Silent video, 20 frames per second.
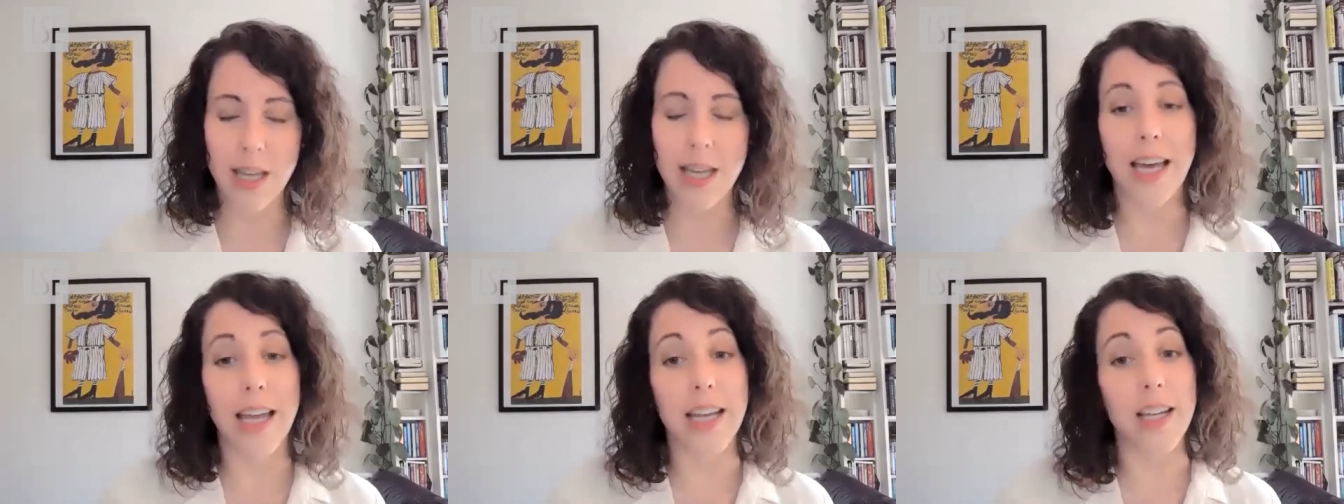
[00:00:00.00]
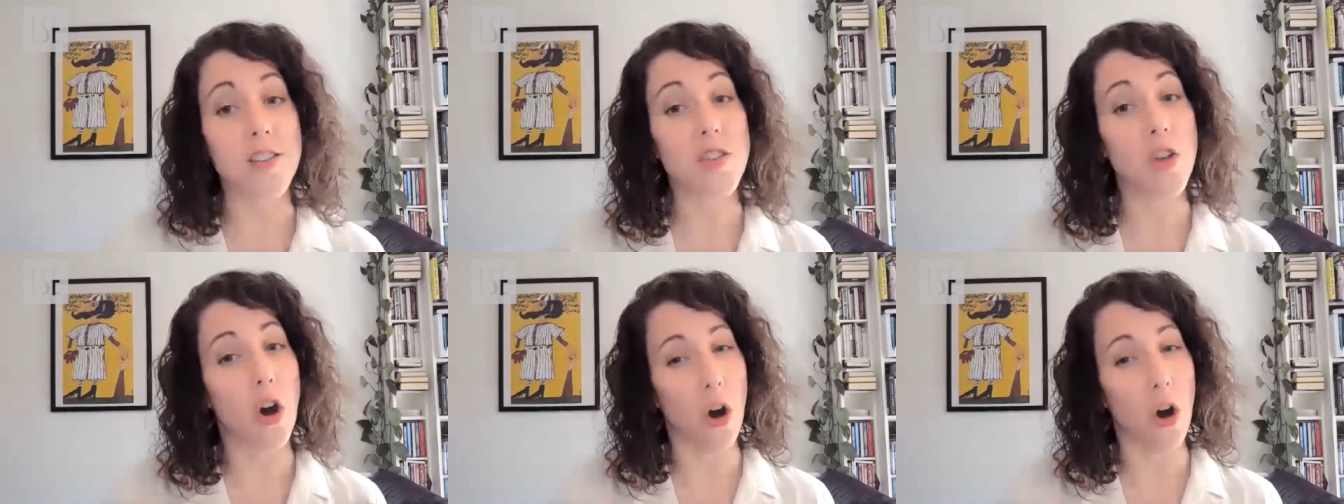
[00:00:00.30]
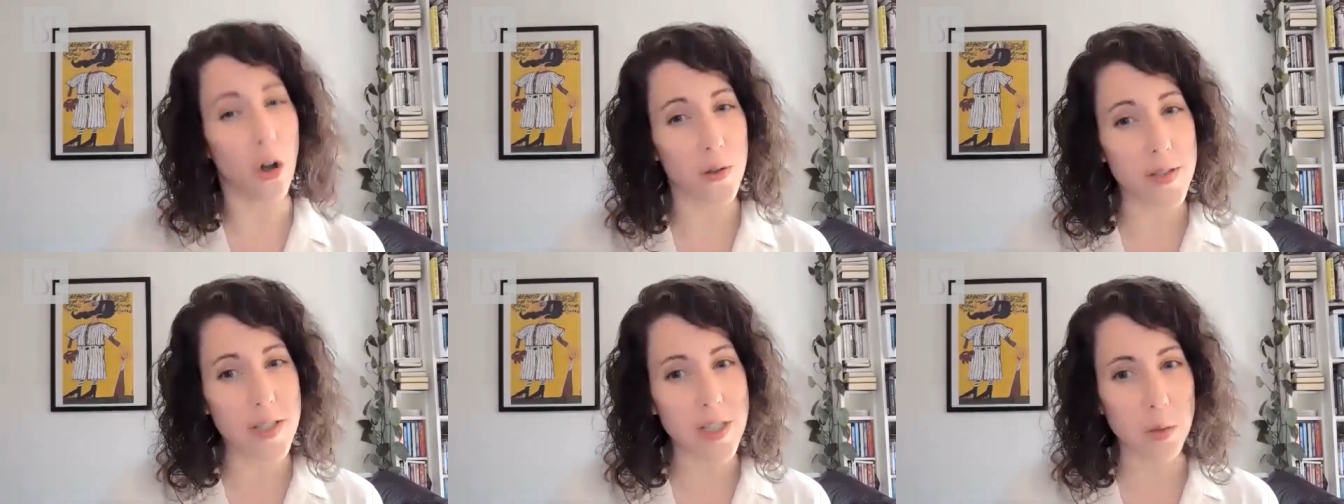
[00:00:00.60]
and it's
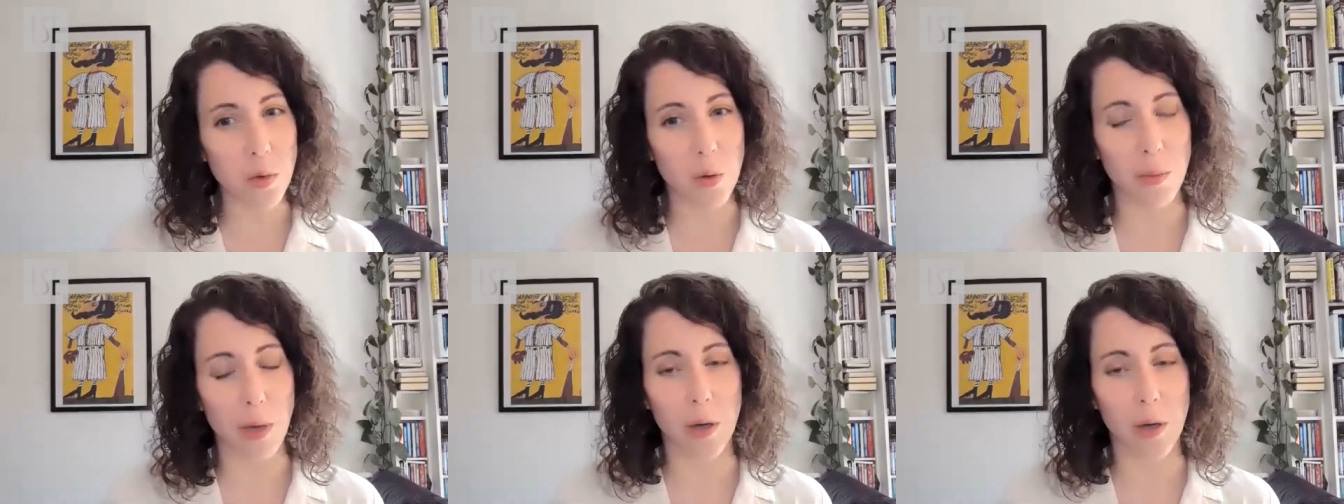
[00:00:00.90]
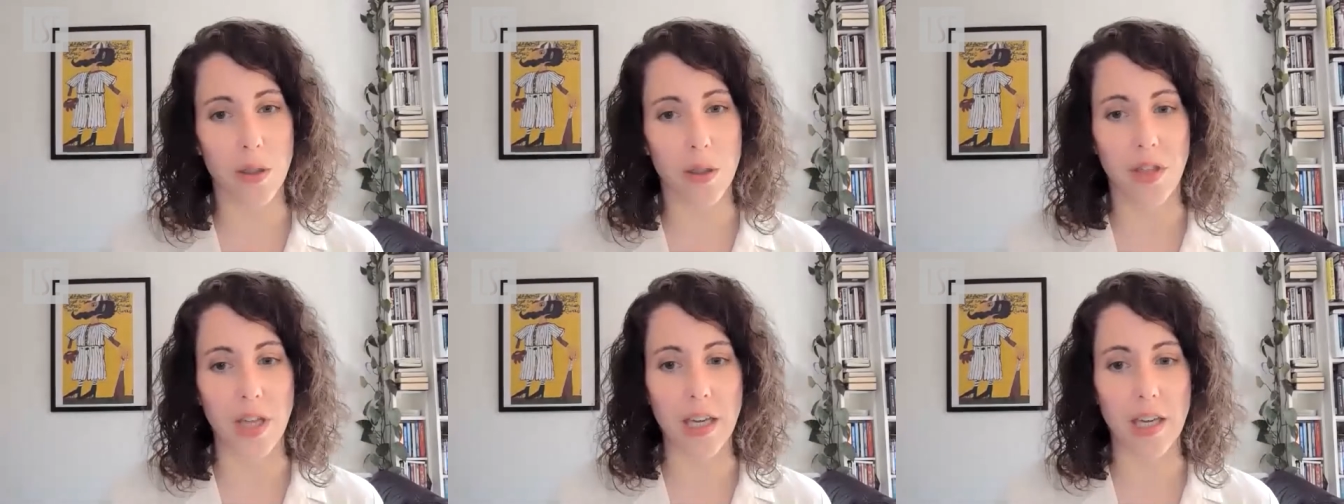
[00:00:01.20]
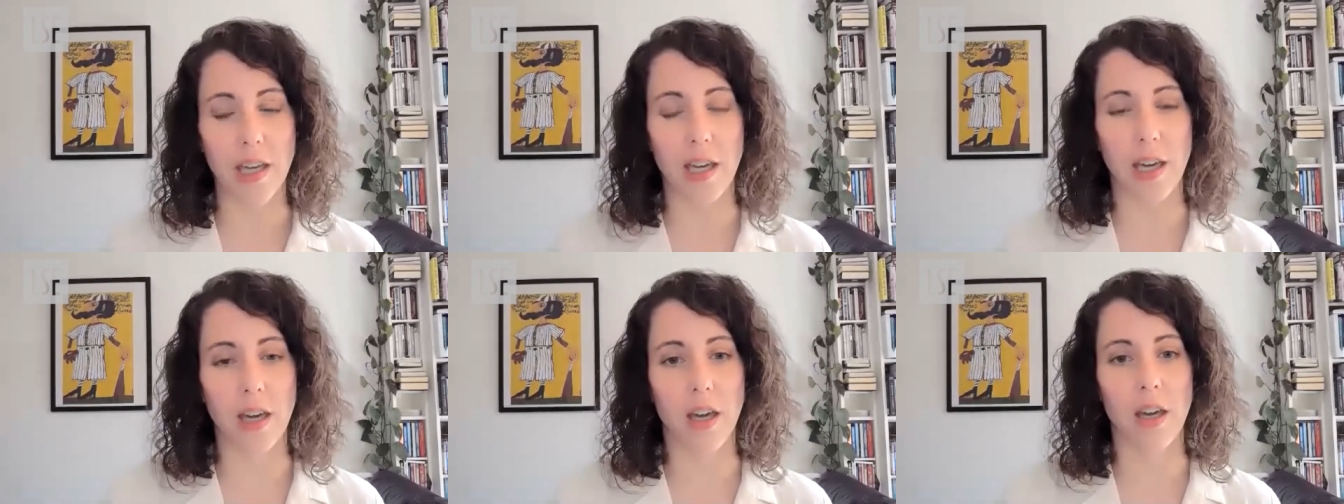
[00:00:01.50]
also about
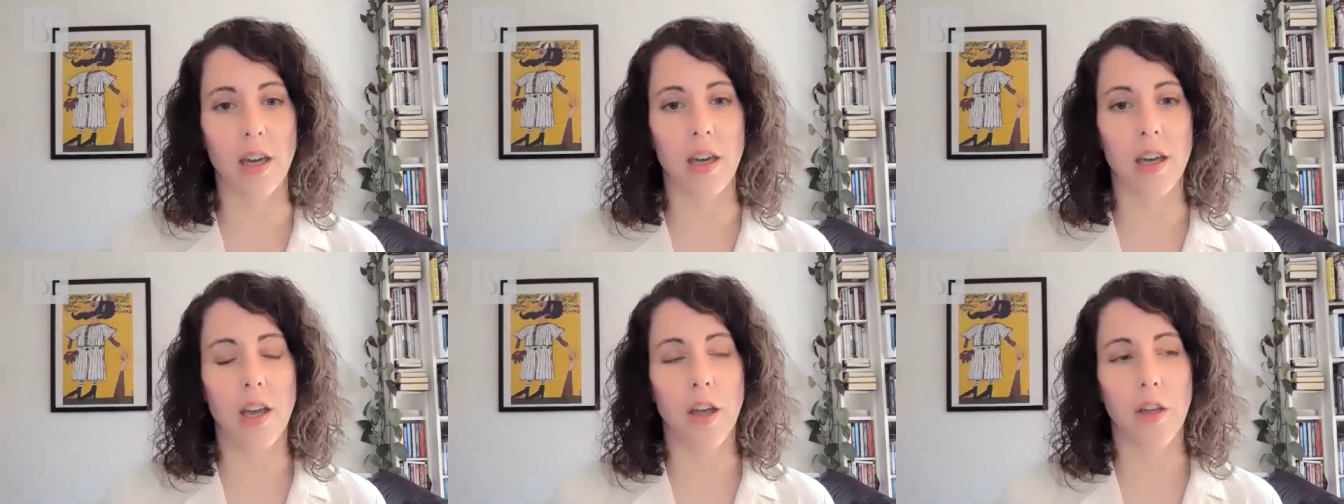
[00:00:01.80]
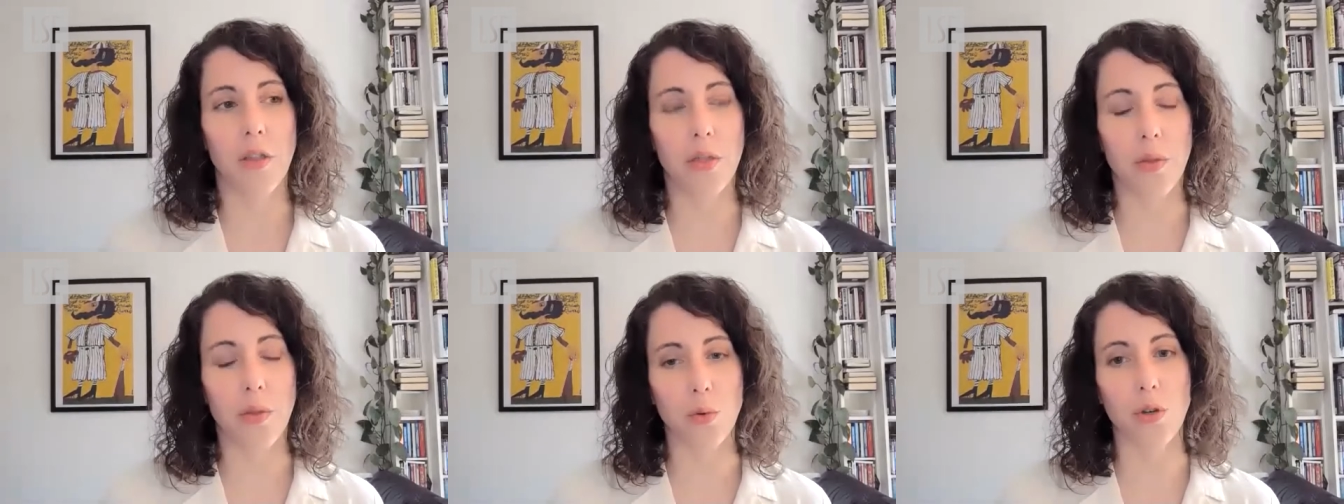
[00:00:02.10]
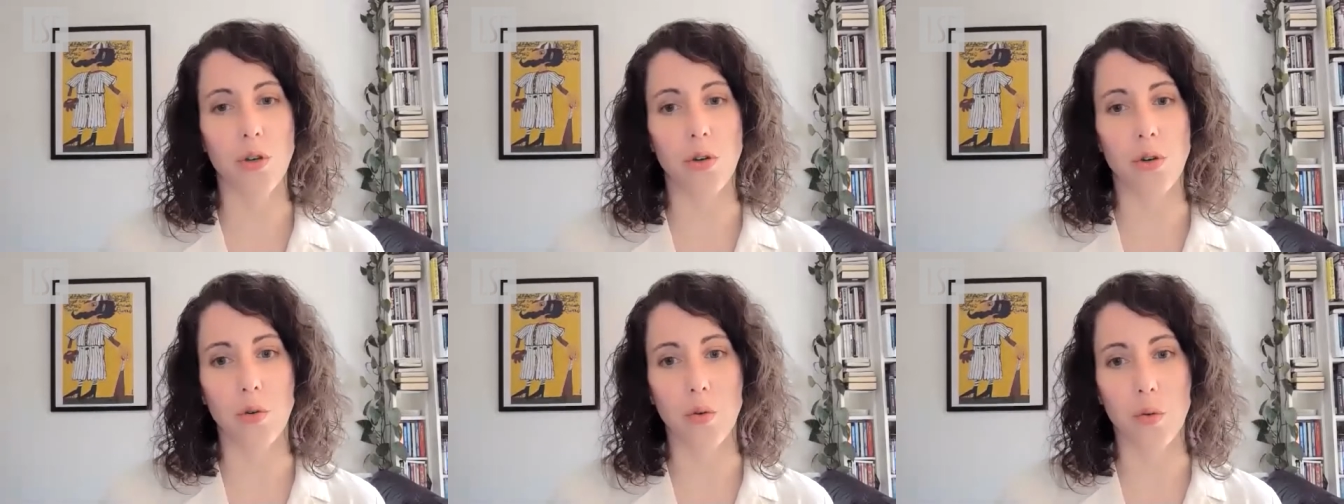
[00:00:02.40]
thinking
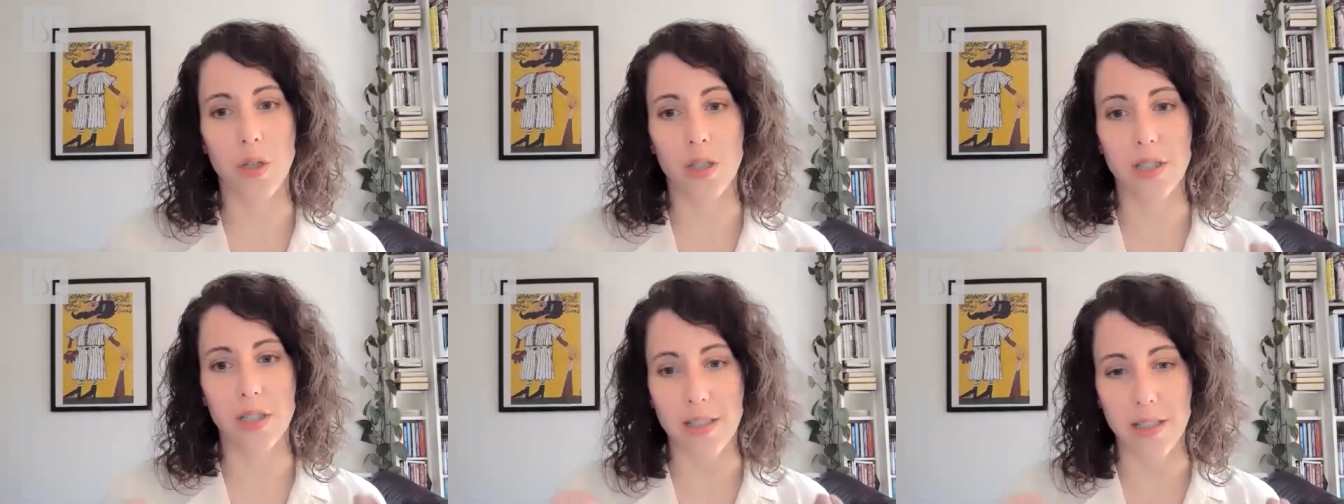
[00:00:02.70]
through